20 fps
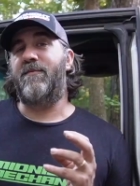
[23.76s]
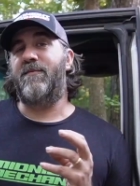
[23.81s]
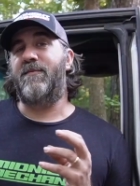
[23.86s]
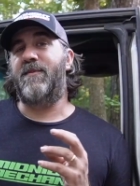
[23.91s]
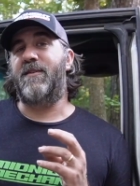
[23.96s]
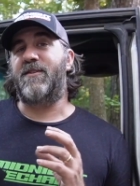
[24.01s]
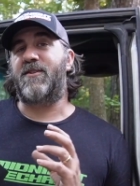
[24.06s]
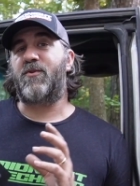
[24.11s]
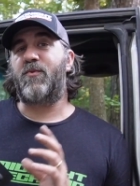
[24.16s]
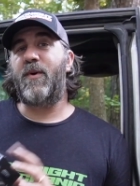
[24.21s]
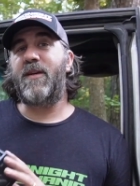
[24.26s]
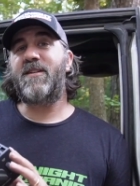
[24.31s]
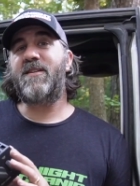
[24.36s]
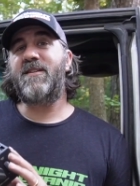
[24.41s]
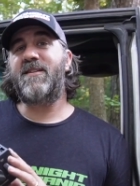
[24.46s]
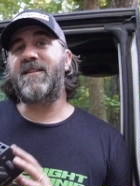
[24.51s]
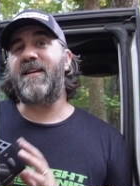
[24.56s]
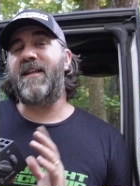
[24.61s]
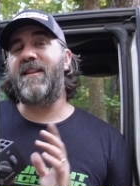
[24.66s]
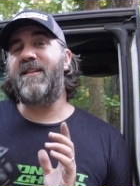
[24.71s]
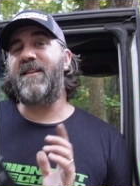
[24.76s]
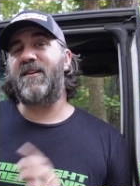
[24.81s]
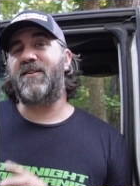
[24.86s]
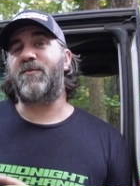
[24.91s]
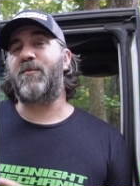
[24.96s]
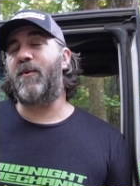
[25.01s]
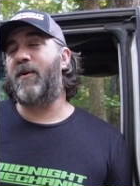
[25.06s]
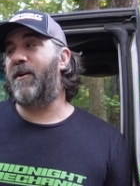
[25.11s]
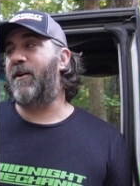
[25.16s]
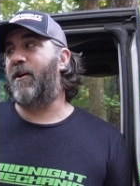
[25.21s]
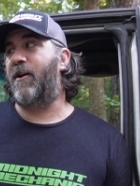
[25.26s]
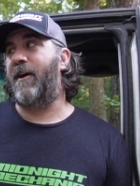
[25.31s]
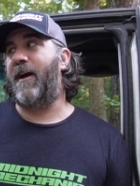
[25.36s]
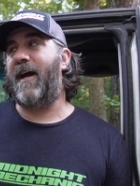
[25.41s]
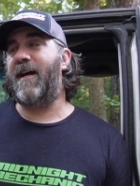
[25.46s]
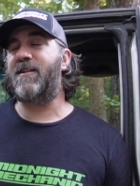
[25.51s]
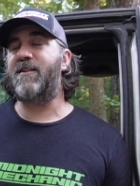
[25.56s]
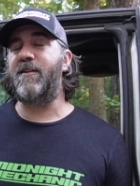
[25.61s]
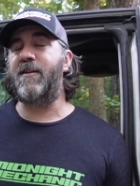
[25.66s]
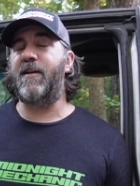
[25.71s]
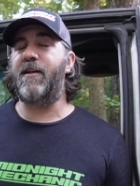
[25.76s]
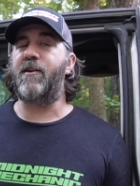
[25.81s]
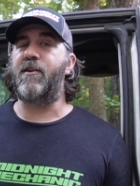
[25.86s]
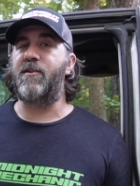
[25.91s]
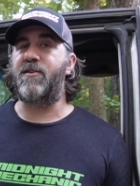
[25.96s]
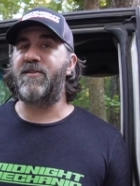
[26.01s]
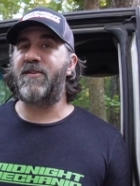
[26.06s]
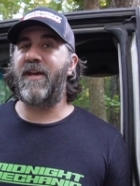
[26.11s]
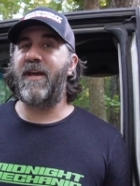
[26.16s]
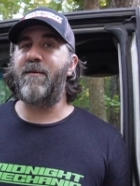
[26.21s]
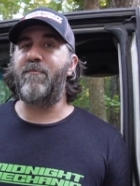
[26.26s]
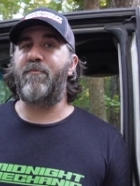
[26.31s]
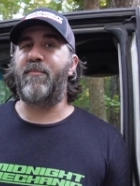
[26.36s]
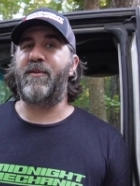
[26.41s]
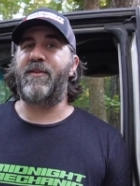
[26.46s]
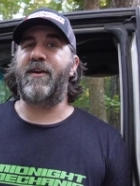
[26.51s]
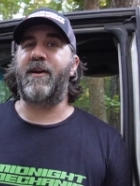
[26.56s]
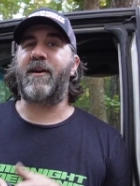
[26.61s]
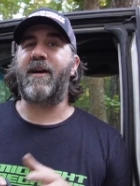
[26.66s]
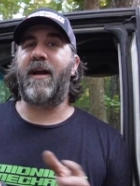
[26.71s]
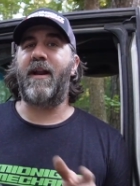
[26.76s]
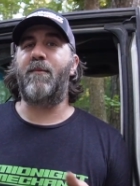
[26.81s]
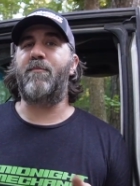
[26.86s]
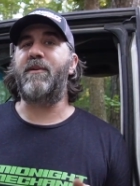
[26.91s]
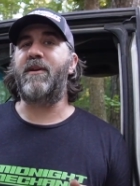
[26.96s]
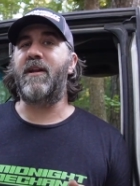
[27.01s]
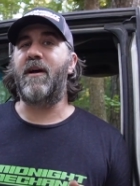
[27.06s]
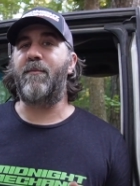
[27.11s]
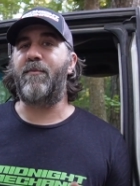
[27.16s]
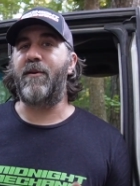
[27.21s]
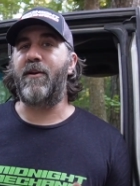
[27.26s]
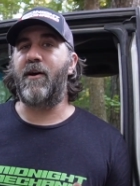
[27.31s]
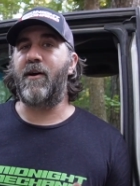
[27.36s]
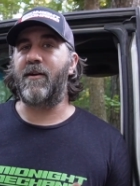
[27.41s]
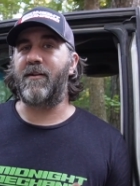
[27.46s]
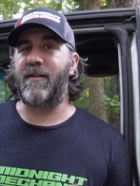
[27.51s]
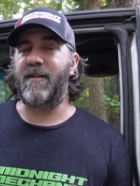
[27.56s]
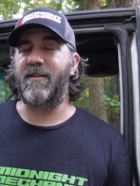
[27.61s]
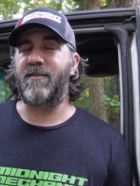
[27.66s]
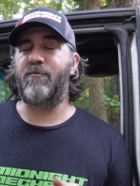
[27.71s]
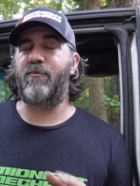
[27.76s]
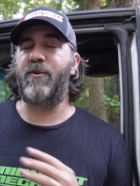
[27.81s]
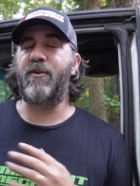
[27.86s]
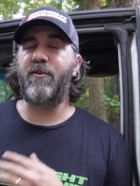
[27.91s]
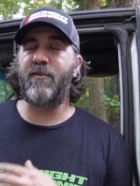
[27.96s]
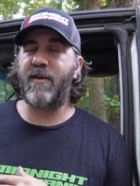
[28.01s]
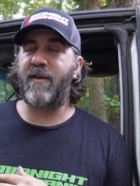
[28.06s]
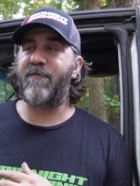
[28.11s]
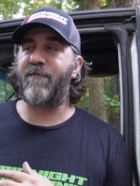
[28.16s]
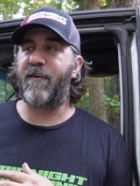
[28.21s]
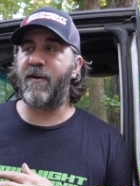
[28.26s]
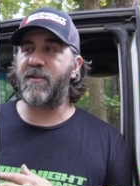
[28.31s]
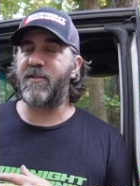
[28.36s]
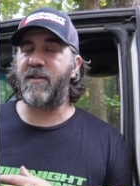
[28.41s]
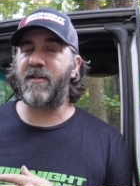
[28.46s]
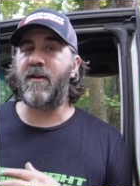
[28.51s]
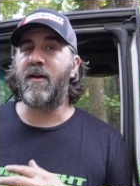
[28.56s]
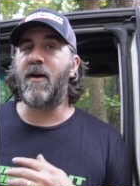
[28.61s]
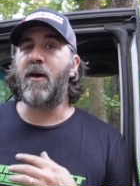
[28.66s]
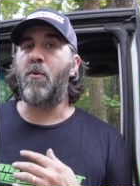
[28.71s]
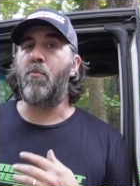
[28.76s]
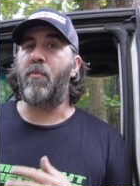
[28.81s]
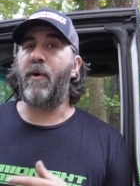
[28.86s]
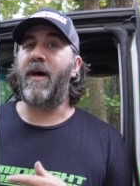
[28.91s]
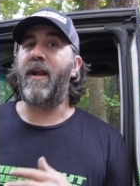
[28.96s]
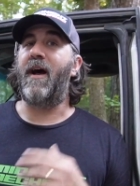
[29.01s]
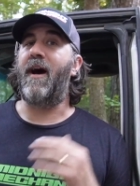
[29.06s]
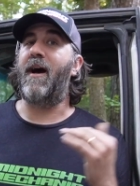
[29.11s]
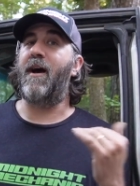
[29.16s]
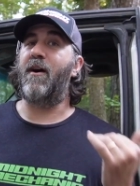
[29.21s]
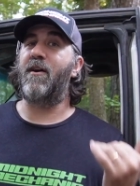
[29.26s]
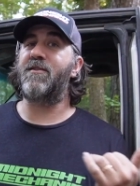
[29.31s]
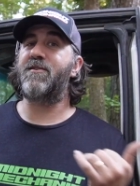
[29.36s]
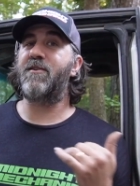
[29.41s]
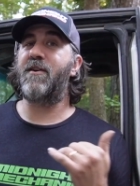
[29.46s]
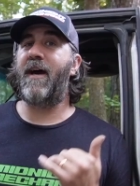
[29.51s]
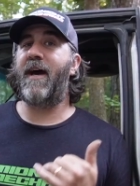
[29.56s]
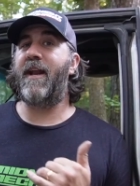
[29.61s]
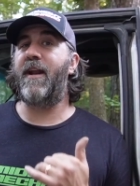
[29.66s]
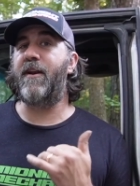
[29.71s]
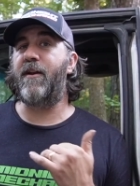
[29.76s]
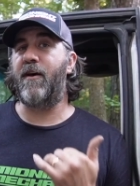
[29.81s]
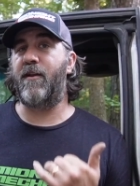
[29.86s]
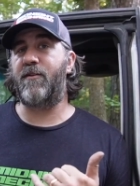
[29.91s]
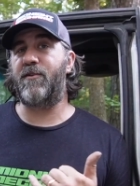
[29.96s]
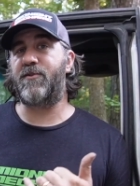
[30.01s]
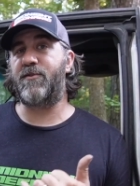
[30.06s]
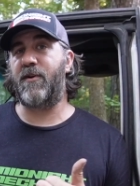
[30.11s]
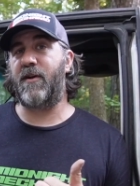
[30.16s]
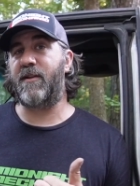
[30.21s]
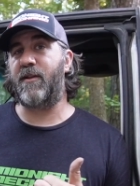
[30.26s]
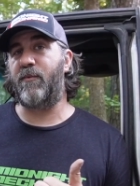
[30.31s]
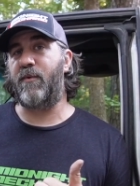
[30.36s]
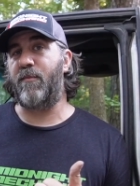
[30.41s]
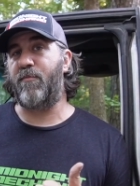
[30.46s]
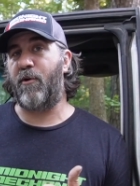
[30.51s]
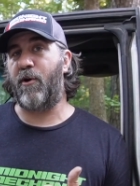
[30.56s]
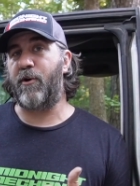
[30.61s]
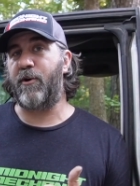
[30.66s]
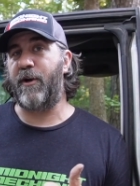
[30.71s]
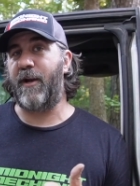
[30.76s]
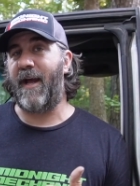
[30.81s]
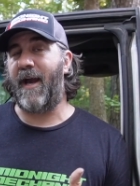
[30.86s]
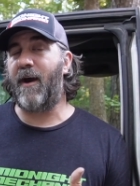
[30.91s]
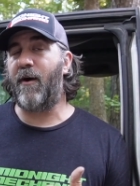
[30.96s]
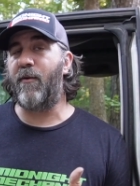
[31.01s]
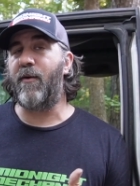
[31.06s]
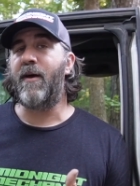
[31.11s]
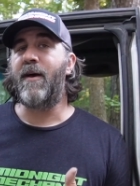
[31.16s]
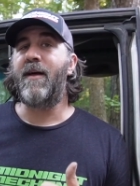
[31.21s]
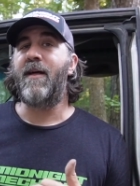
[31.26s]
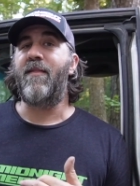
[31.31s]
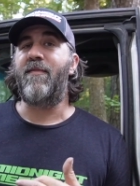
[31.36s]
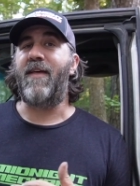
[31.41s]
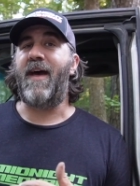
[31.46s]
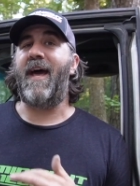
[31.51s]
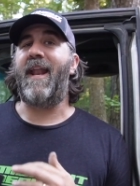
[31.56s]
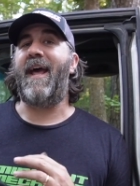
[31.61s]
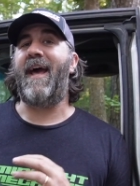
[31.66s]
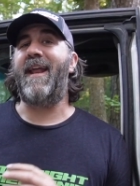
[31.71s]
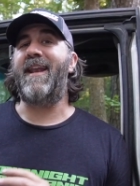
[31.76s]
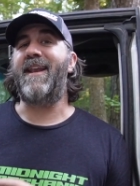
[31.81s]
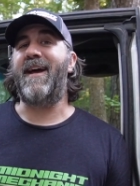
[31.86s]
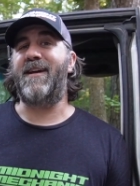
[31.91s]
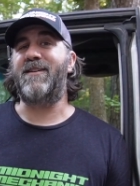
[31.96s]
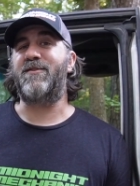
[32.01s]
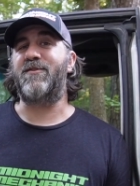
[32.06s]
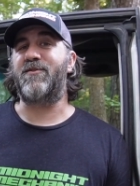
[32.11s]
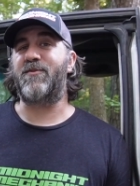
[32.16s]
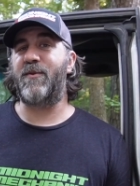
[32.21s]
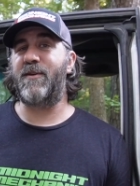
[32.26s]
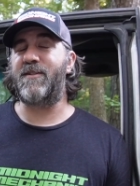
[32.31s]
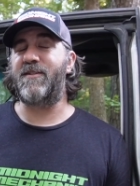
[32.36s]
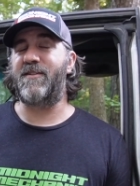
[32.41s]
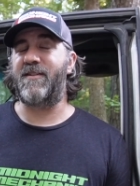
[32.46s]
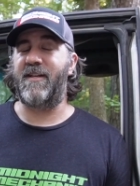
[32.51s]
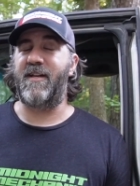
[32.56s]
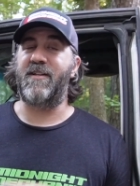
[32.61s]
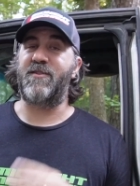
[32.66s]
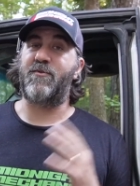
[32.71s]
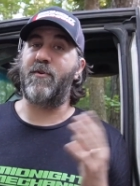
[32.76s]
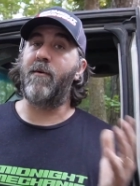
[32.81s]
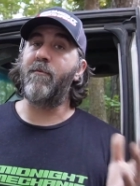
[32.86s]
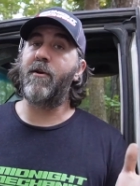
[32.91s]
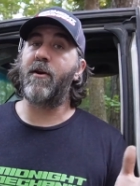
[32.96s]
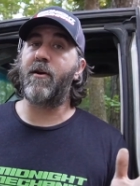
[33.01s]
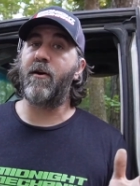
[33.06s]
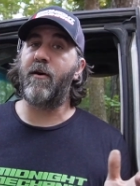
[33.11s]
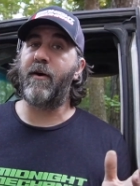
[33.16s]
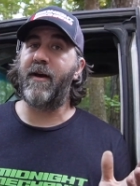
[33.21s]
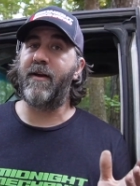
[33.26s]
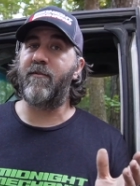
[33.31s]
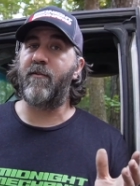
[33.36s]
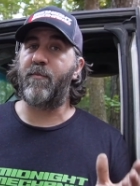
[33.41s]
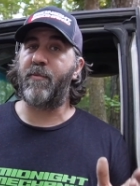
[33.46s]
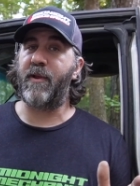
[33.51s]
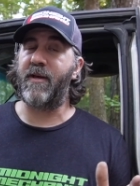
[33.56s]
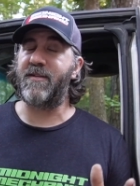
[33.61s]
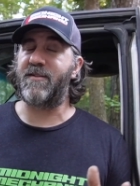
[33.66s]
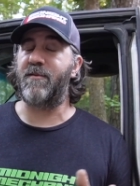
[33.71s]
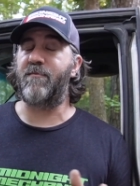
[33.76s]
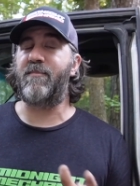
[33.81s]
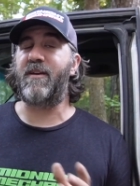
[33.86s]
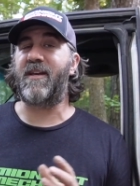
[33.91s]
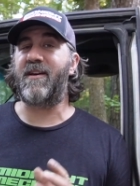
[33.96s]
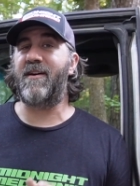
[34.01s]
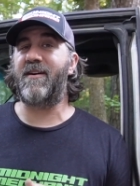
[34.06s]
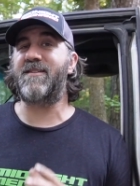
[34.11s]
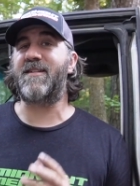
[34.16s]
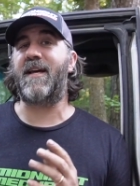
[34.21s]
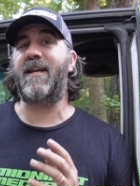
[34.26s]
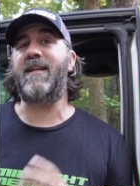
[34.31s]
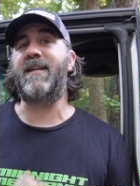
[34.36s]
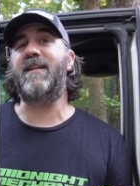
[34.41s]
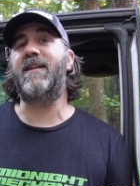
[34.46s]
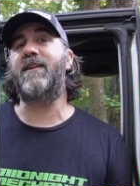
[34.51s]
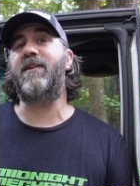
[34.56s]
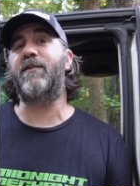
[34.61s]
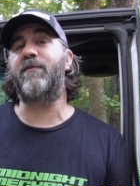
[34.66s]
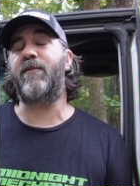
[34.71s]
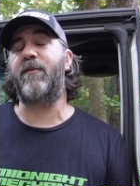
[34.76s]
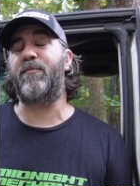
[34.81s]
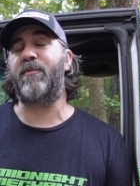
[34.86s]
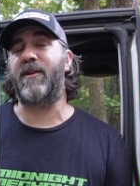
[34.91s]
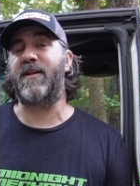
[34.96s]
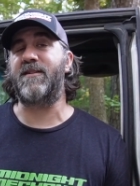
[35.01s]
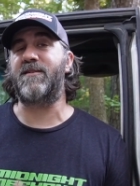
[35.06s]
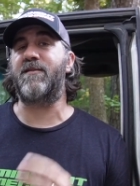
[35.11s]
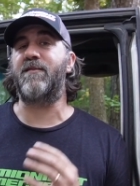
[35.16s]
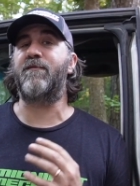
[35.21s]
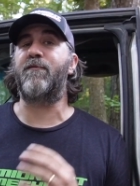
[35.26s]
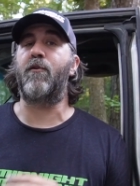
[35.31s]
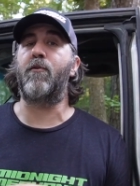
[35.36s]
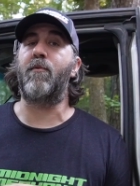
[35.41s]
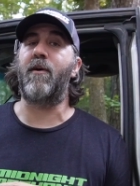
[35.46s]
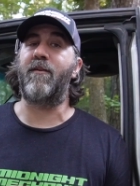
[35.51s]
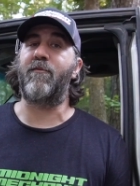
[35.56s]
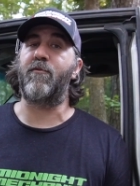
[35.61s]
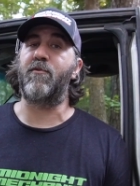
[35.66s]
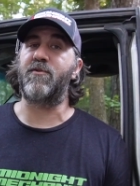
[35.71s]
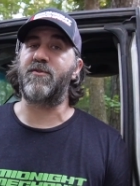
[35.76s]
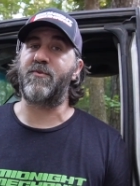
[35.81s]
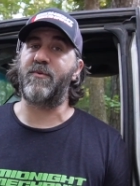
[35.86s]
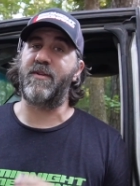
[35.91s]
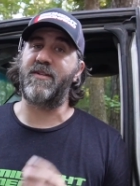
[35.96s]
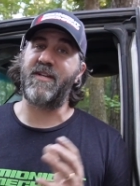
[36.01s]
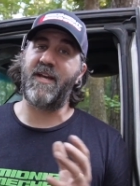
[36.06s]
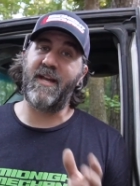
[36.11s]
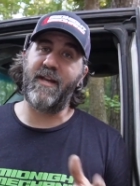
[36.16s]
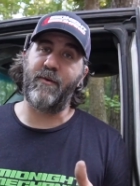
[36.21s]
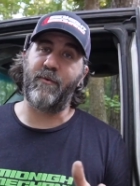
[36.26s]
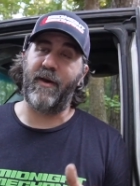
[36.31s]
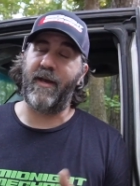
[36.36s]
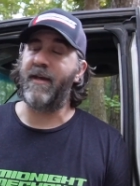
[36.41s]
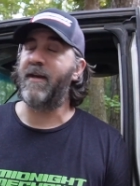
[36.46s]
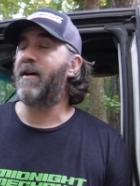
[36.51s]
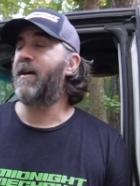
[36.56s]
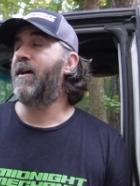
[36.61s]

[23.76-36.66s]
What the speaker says: The switches in this one are actually in good shape, but they're kind of beat up and ugly. We knew they function, but I also had another truck that we parted out that had nicer switches in it. So I'm going to go ahead and replace them because I needed to replace the 4x4 switch anyway.